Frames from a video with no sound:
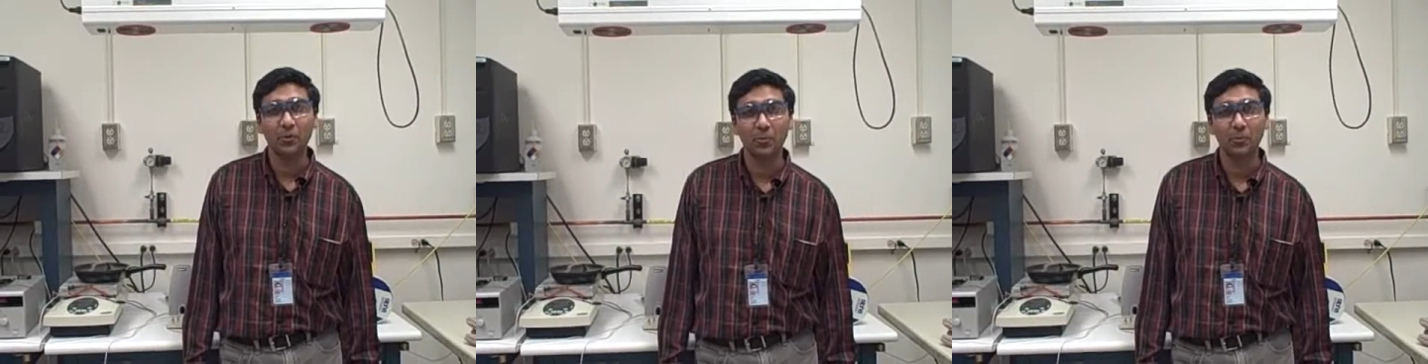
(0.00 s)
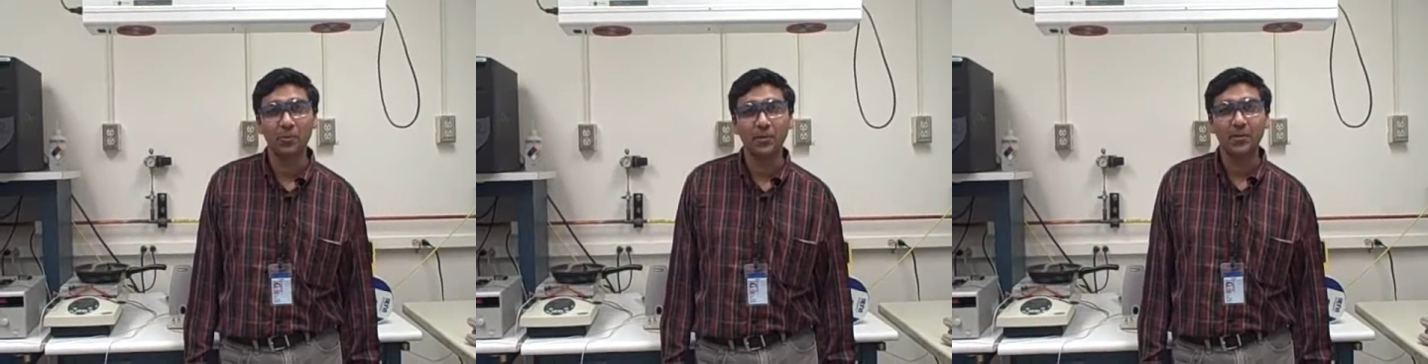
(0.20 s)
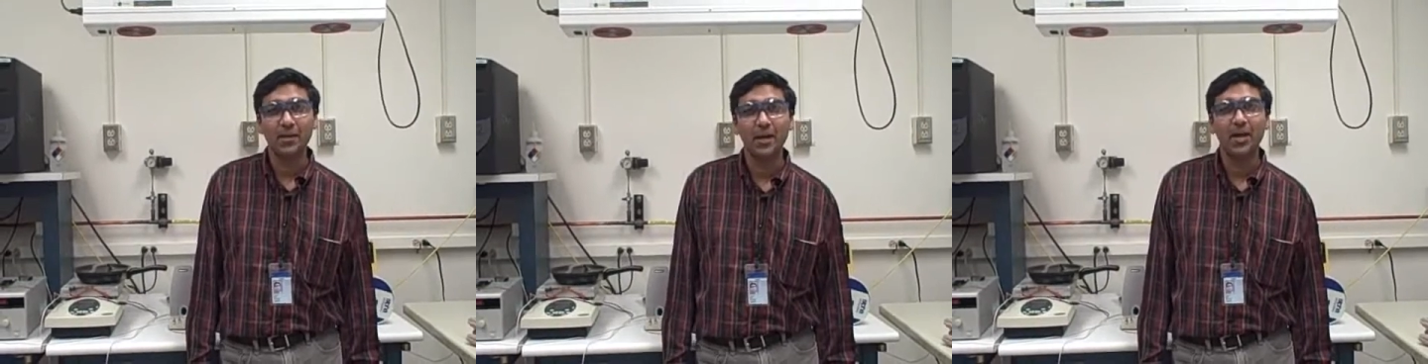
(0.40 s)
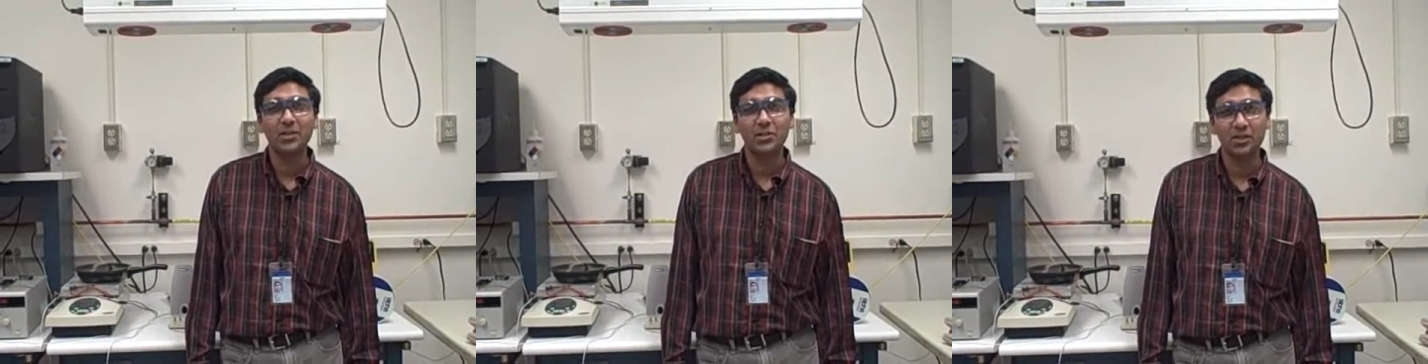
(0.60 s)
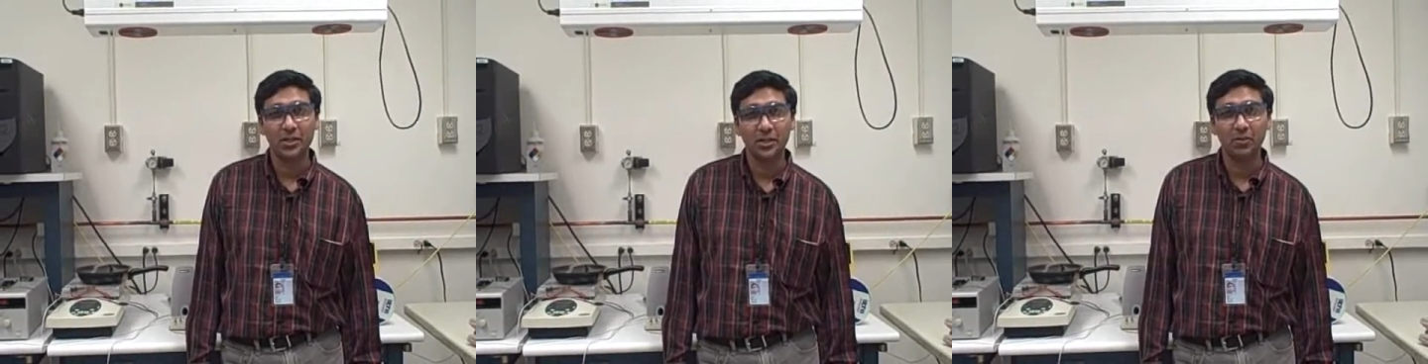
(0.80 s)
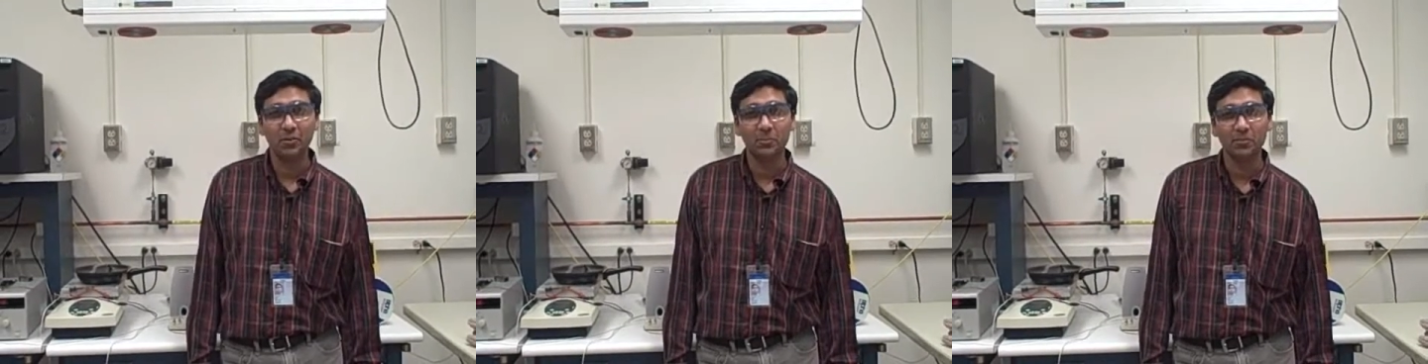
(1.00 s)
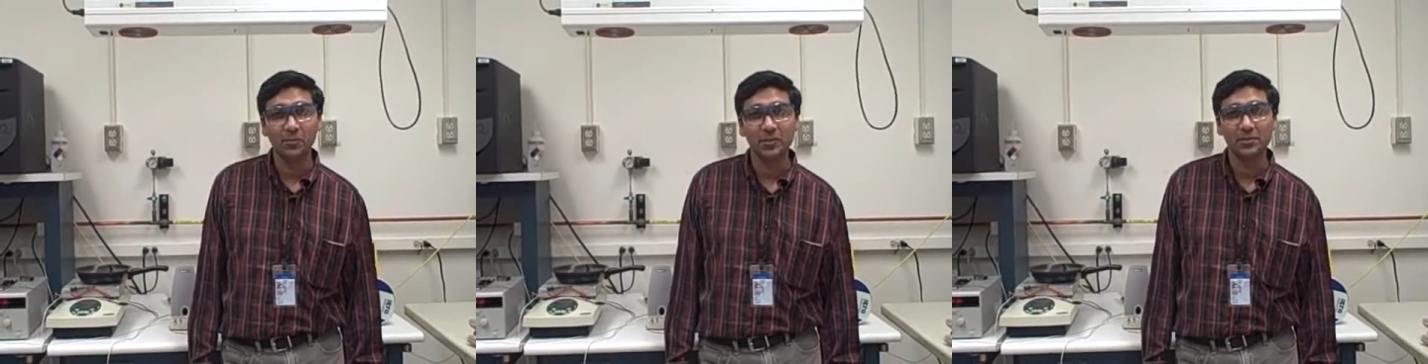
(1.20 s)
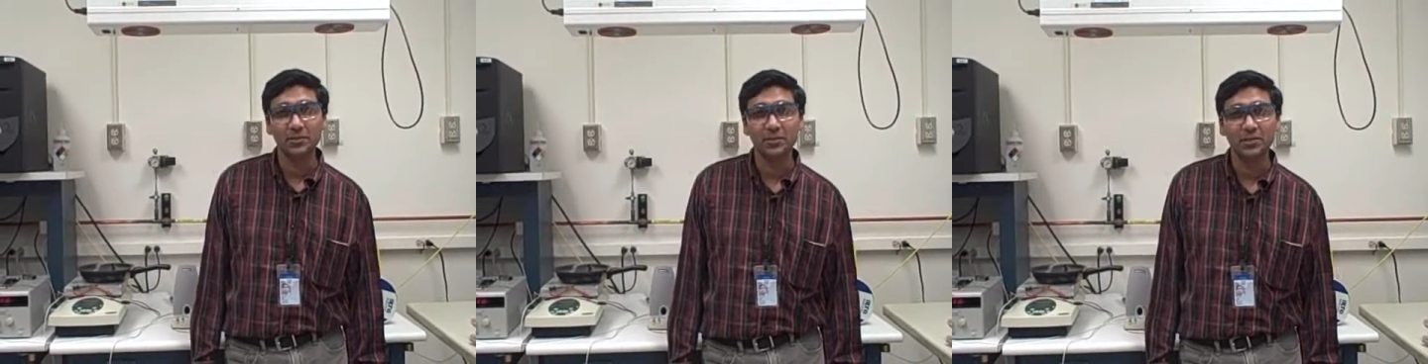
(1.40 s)
Group at GE Global
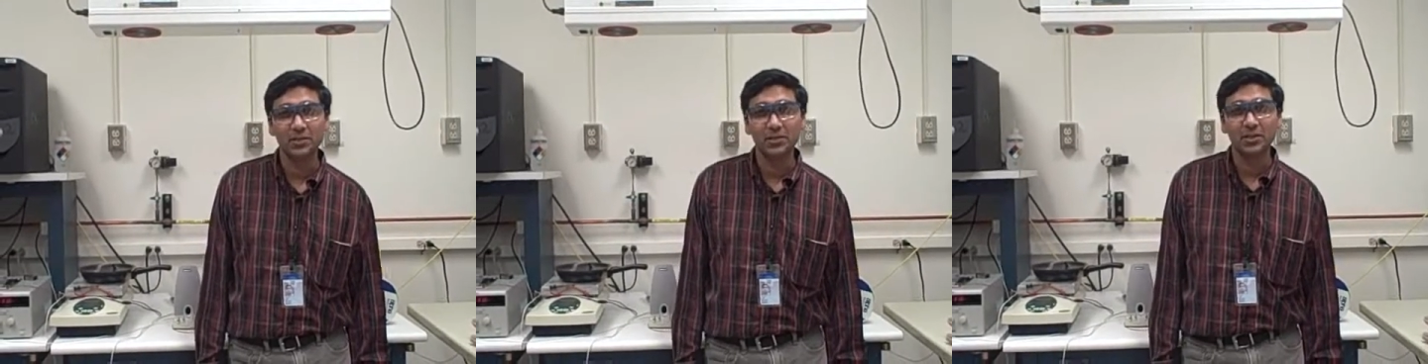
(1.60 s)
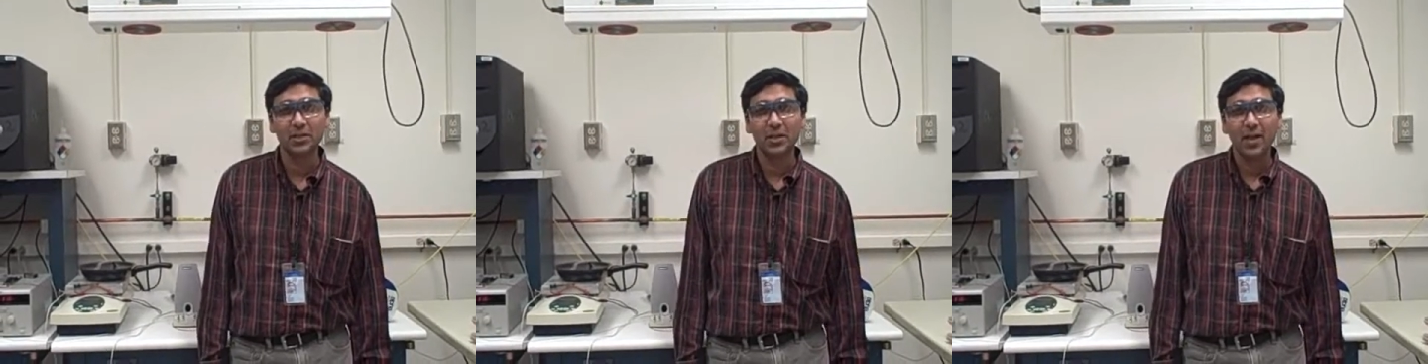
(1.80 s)
Research.